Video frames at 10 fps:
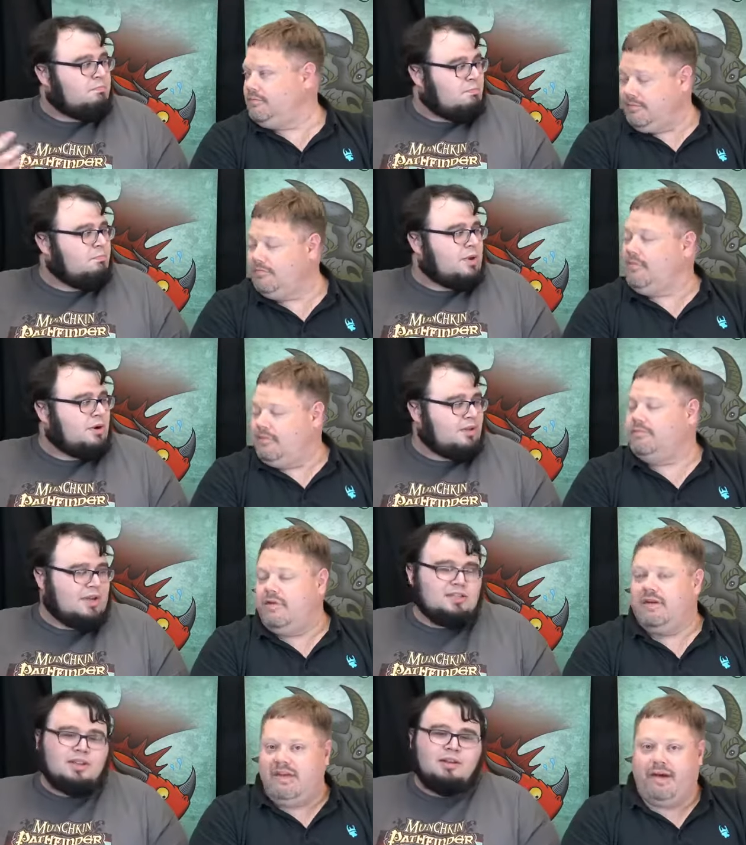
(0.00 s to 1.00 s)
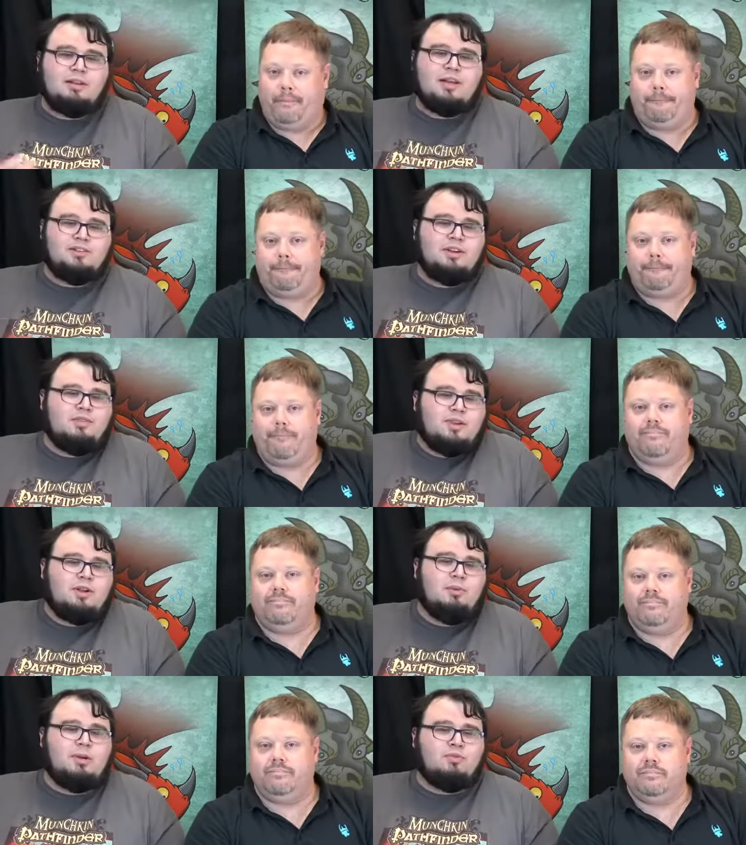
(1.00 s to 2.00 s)
Speaker 1: bigger things. So yeah. Uh, give, you, give you a
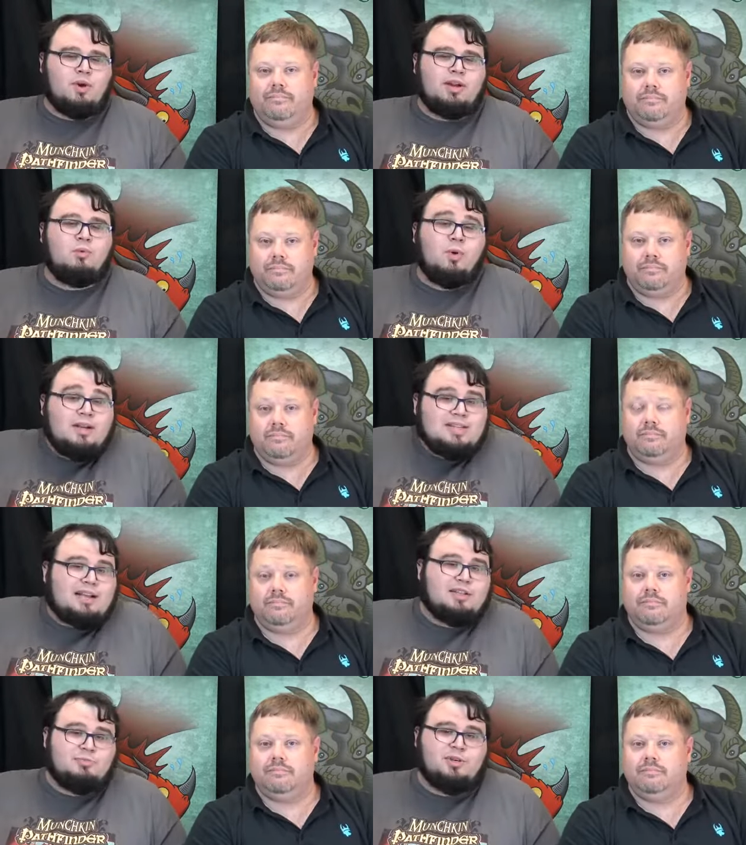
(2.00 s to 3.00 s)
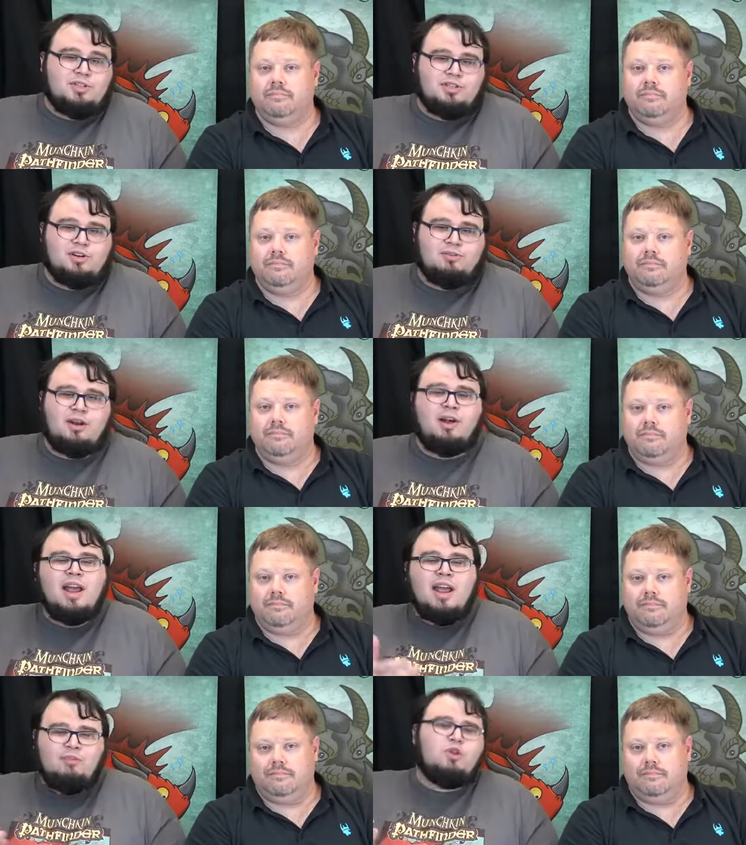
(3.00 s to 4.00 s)
little bit of rundown what exactly is Munchkin Starfinder.
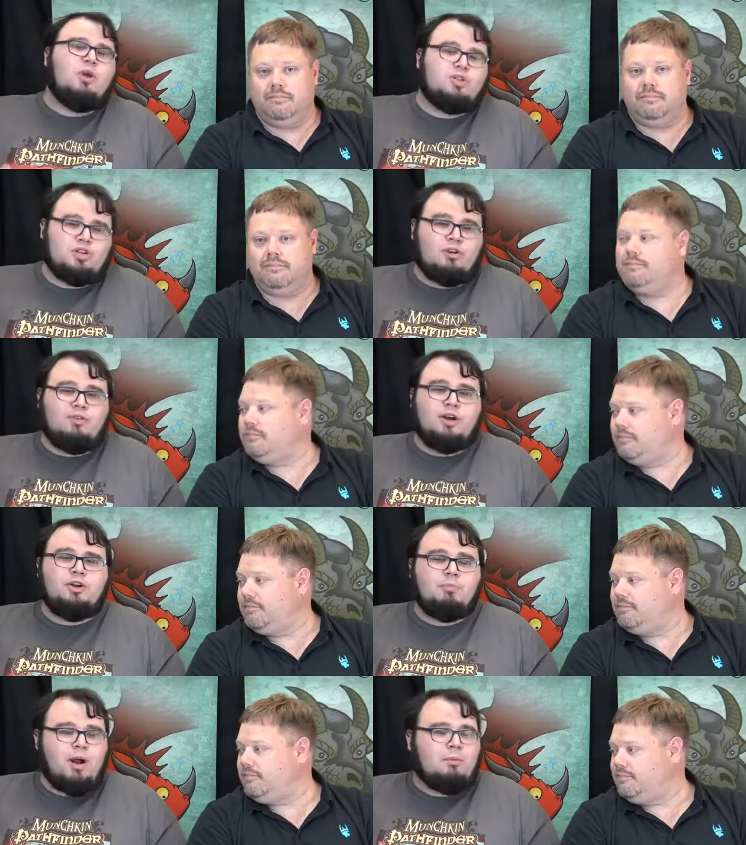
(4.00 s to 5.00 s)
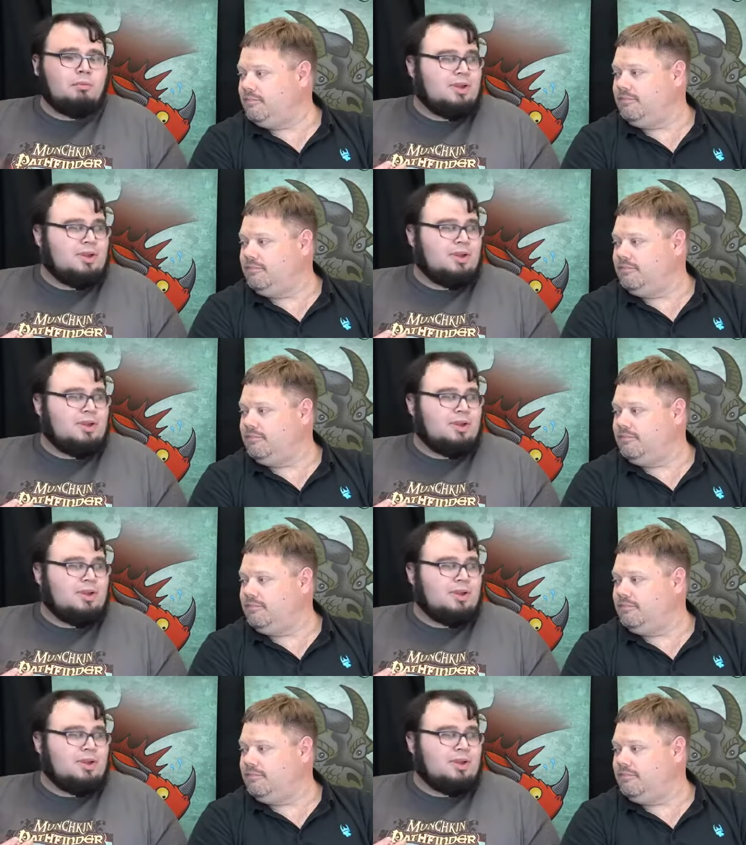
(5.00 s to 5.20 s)
If you know Starfinder, you probably